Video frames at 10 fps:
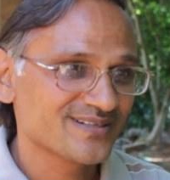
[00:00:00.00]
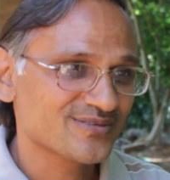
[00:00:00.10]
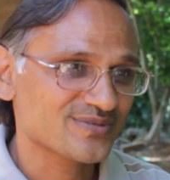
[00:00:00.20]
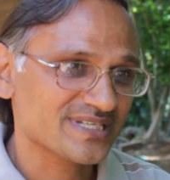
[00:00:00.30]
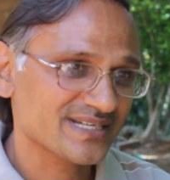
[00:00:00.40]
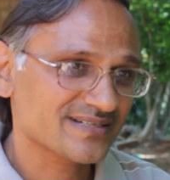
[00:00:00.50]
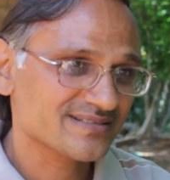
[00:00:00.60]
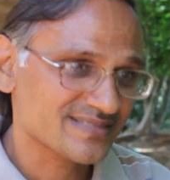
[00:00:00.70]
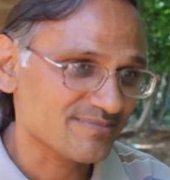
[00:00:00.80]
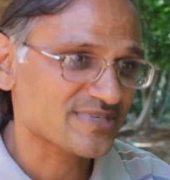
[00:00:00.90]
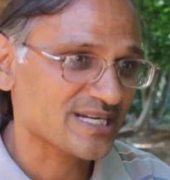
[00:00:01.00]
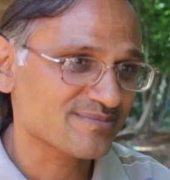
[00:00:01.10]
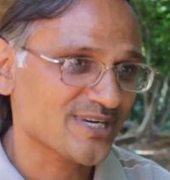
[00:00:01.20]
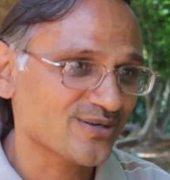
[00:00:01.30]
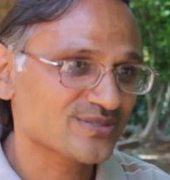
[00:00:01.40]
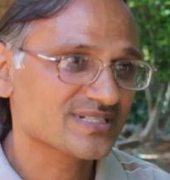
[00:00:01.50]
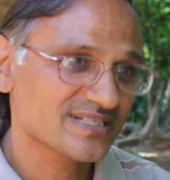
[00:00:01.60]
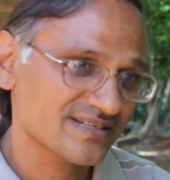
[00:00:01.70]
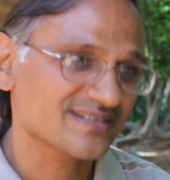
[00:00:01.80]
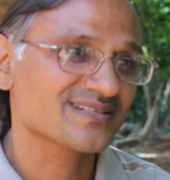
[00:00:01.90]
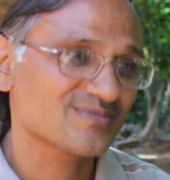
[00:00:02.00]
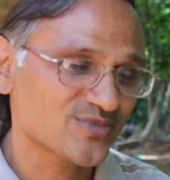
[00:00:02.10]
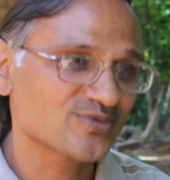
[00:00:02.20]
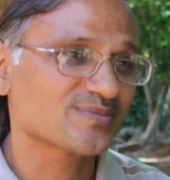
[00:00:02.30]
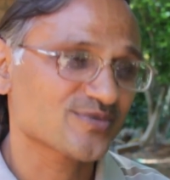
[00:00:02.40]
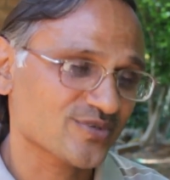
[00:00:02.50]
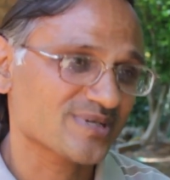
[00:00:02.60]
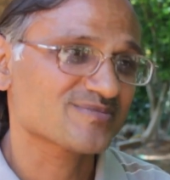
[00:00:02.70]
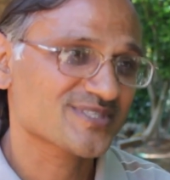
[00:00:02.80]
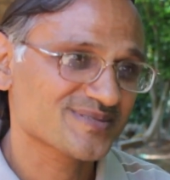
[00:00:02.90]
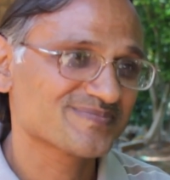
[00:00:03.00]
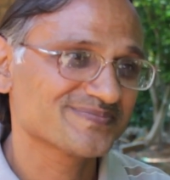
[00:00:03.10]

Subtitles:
to take some time out and attend Bhoomi programs.